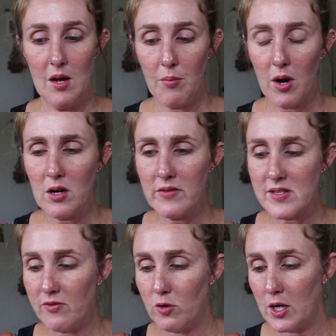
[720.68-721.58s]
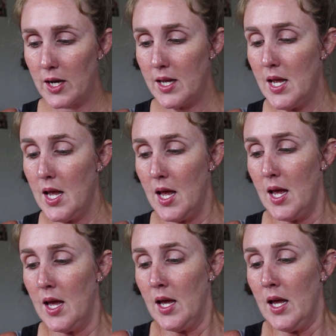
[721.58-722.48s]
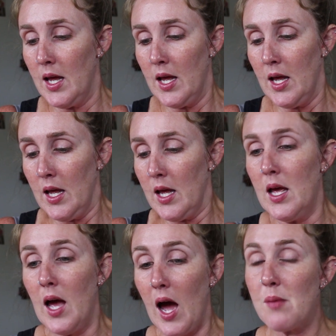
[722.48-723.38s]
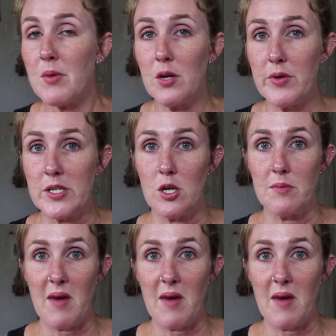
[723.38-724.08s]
part of Sephora. I'm gonna return